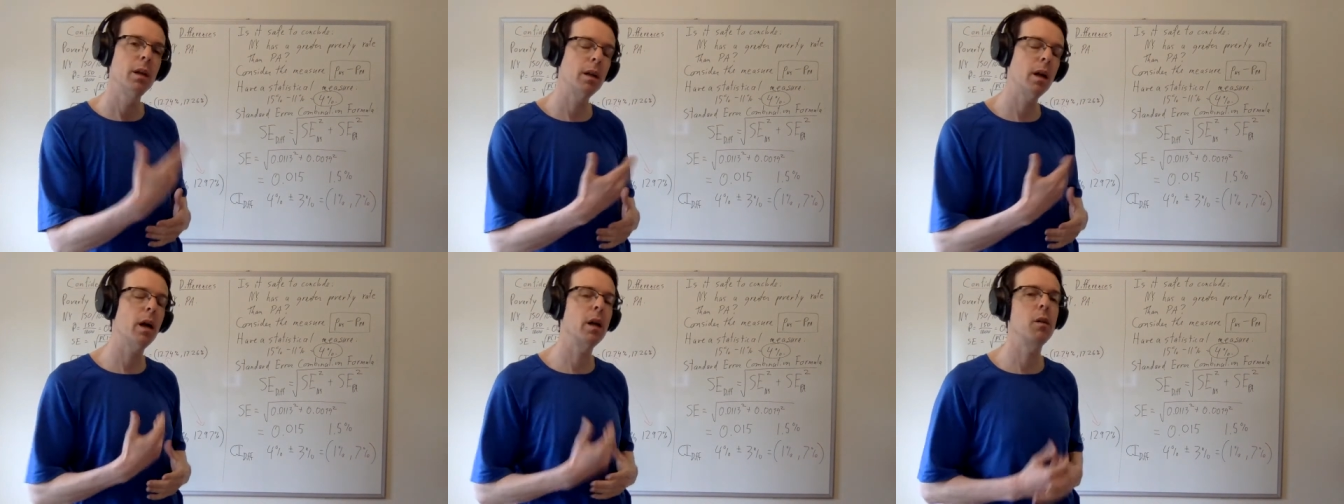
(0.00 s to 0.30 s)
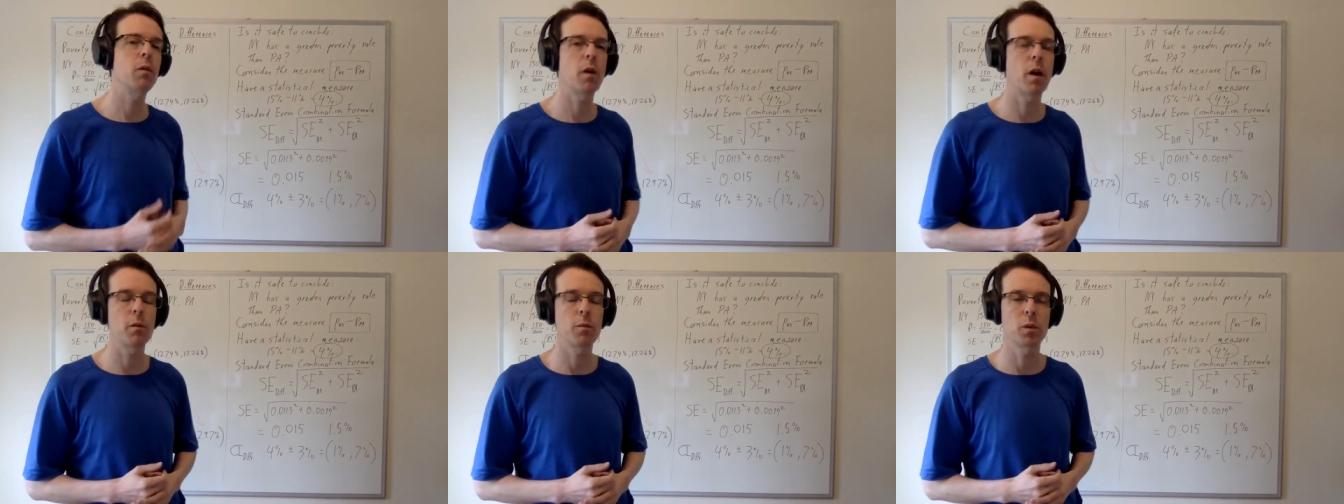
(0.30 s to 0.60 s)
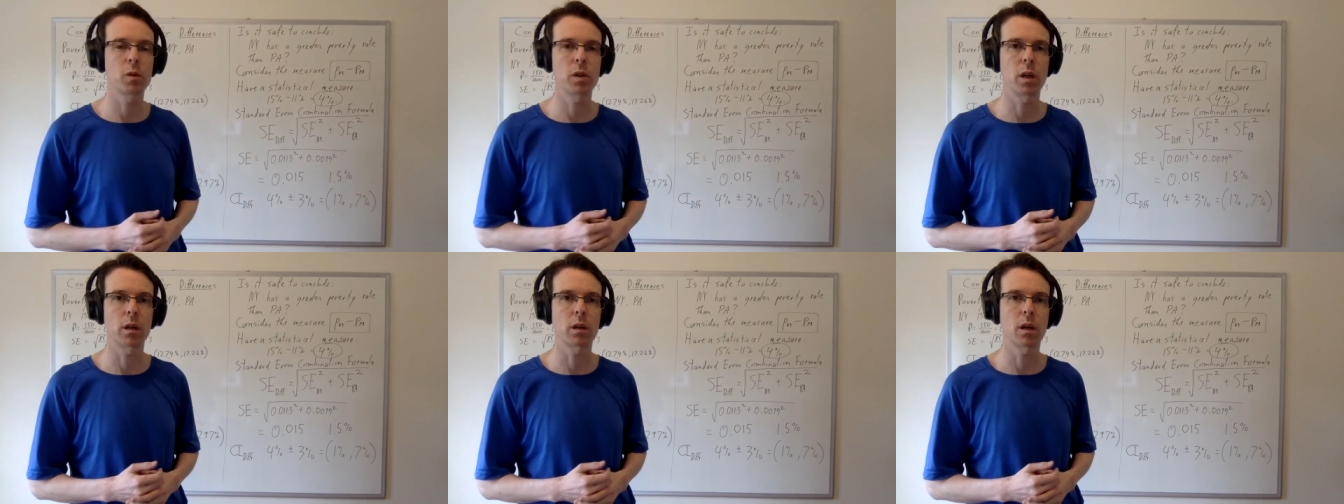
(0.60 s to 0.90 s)

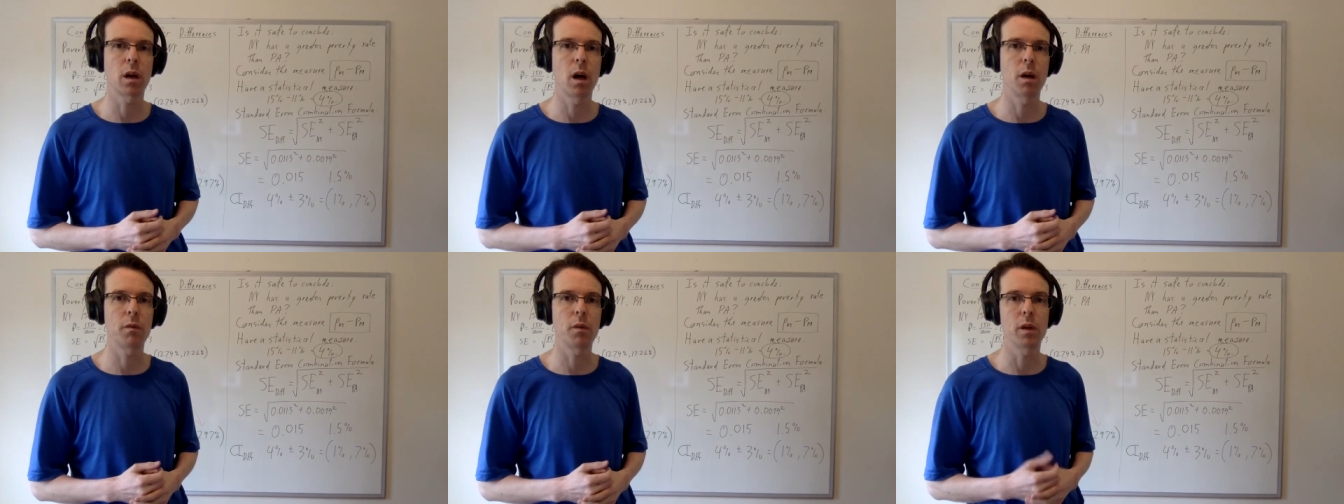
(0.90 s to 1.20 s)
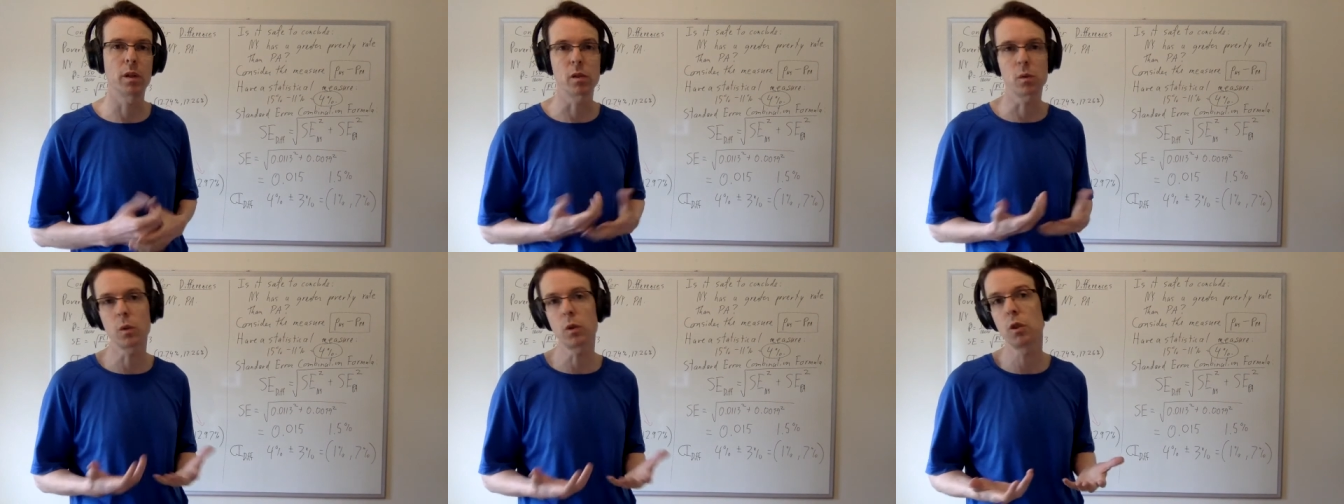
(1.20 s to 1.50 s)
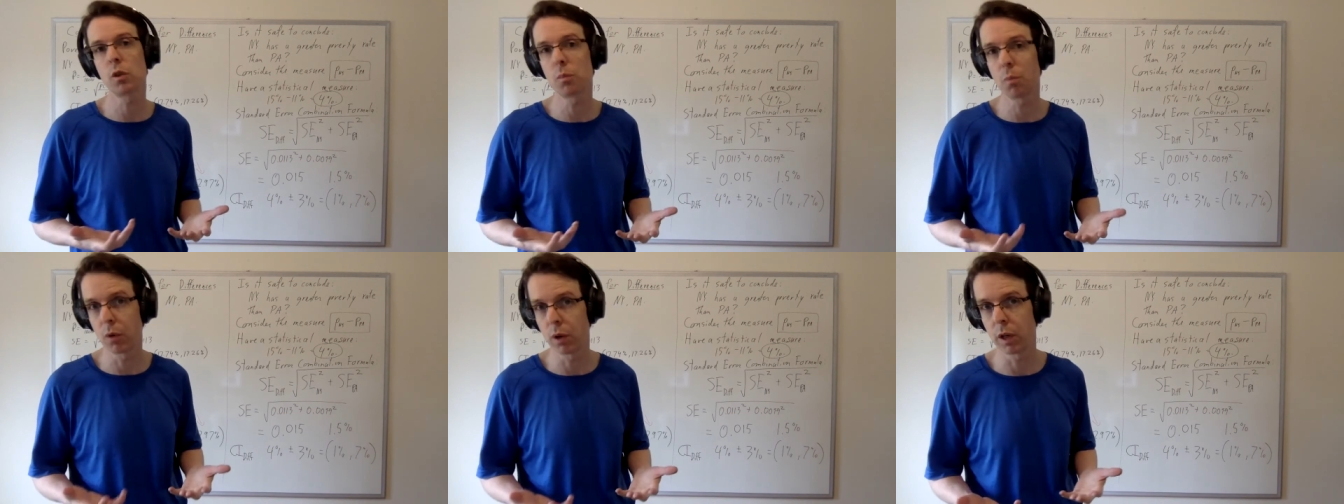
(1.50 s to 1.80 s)
95% confidence,
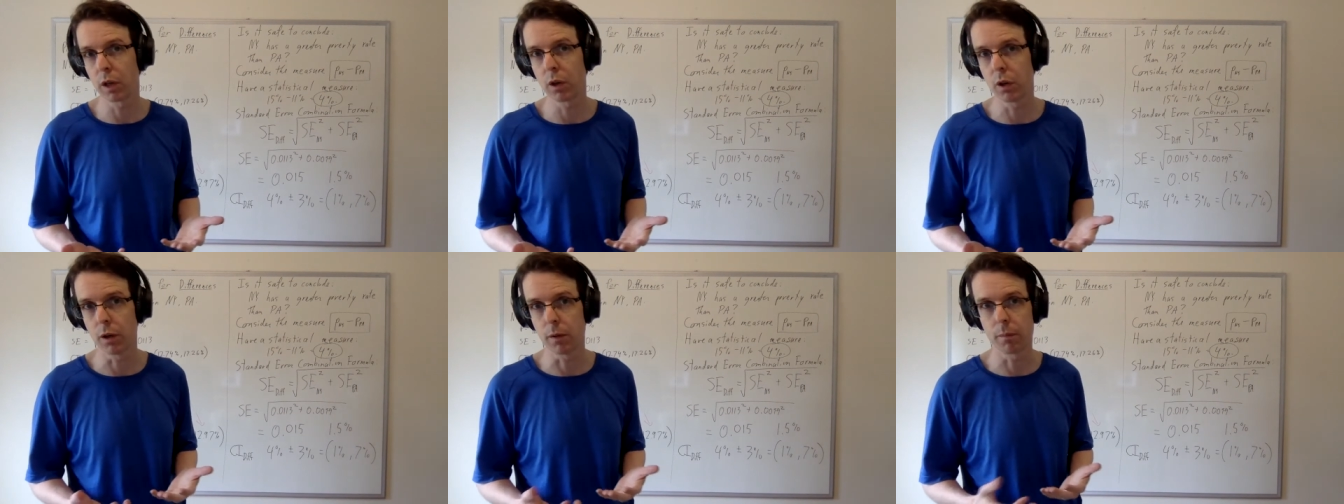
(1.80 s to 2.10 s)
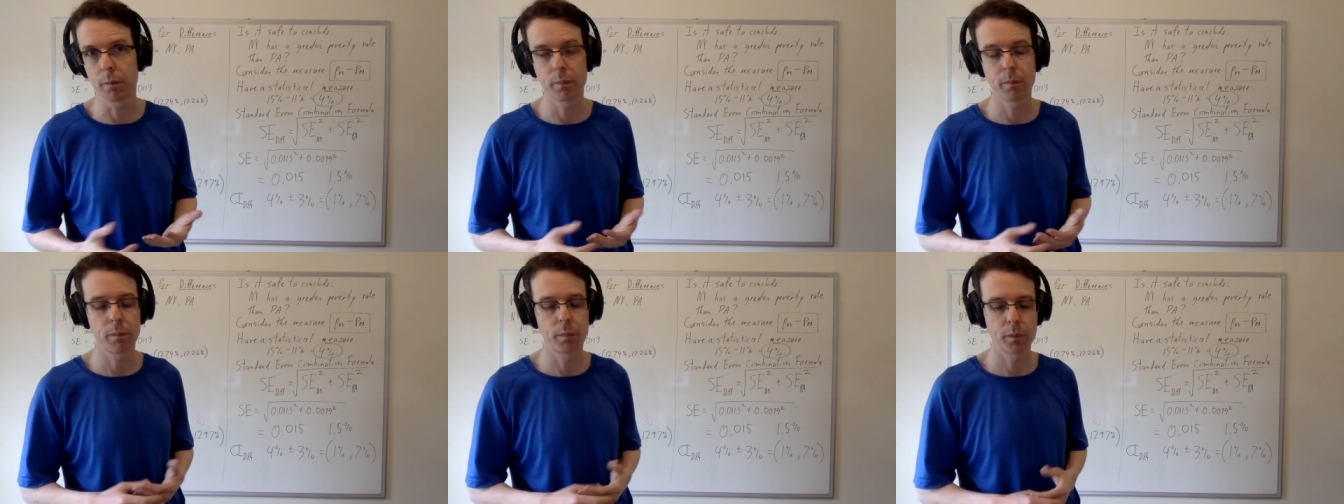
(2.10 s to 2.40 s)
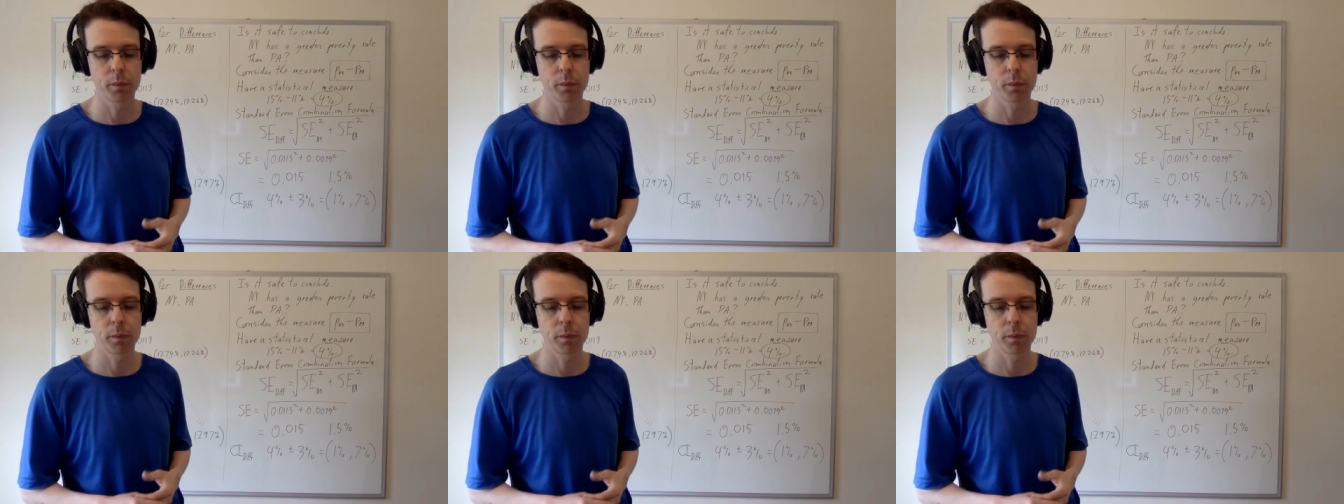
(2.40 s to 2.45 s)
which is pretty good.